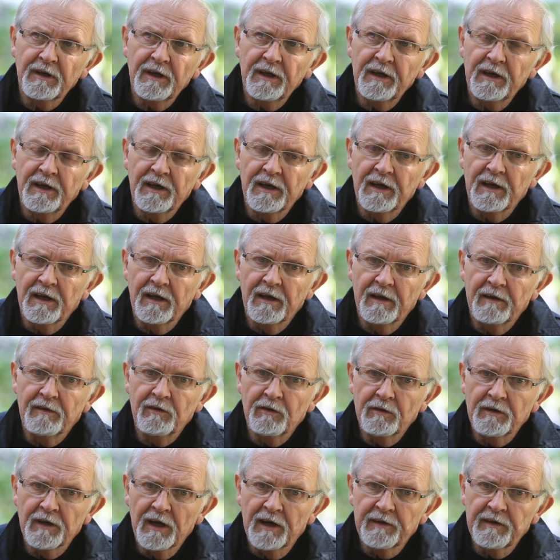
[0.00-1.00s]
and
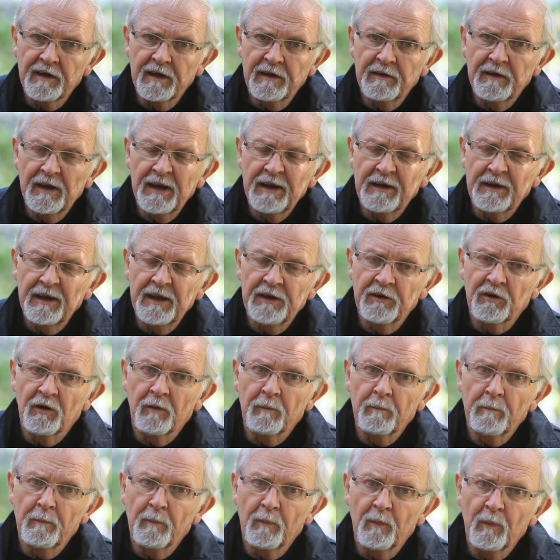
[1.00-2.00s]
you got the
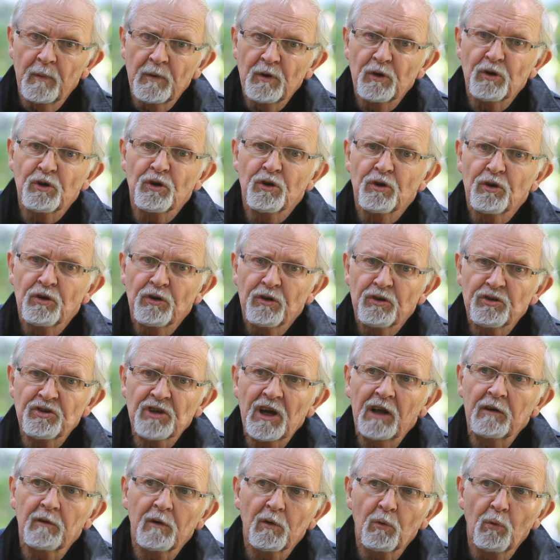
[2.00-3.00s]

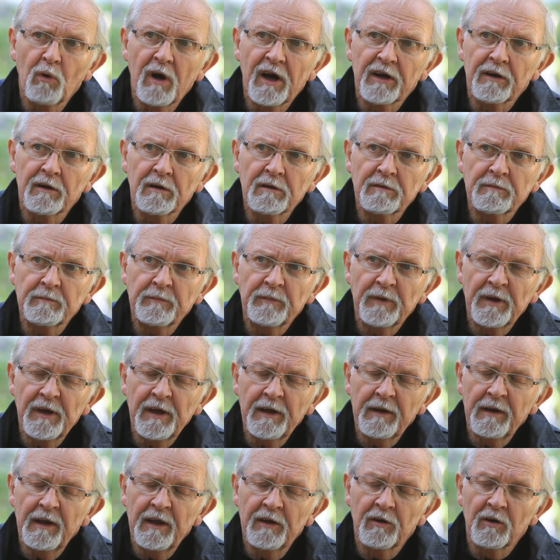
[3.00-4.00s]
shallower water
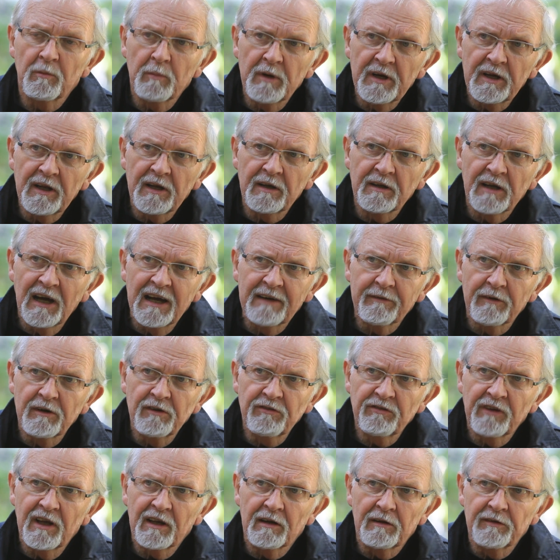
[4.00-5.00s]
intermediate
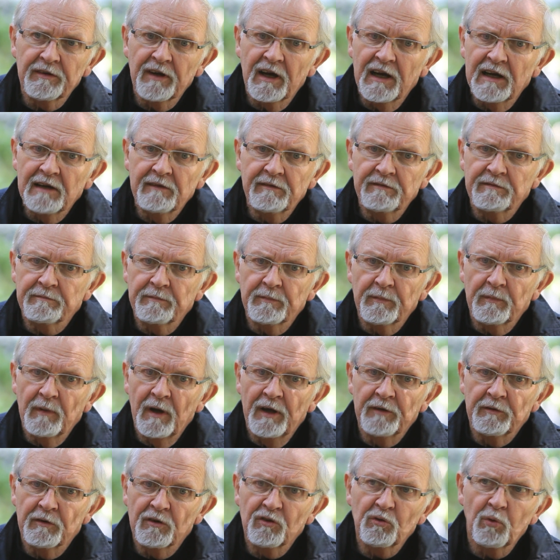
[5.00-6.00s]
divers that'll dive
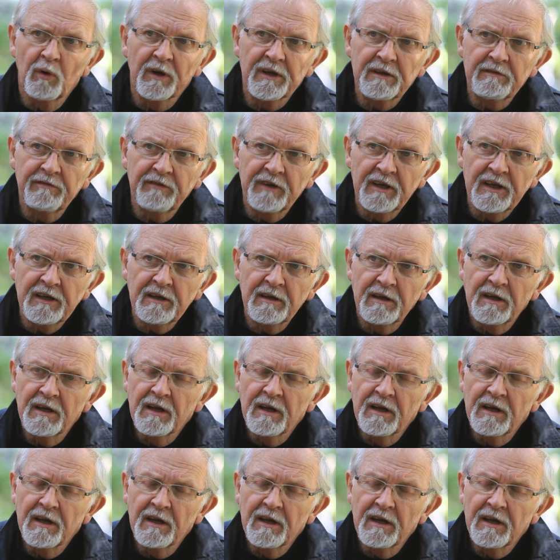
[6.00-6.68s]
under 20 feet,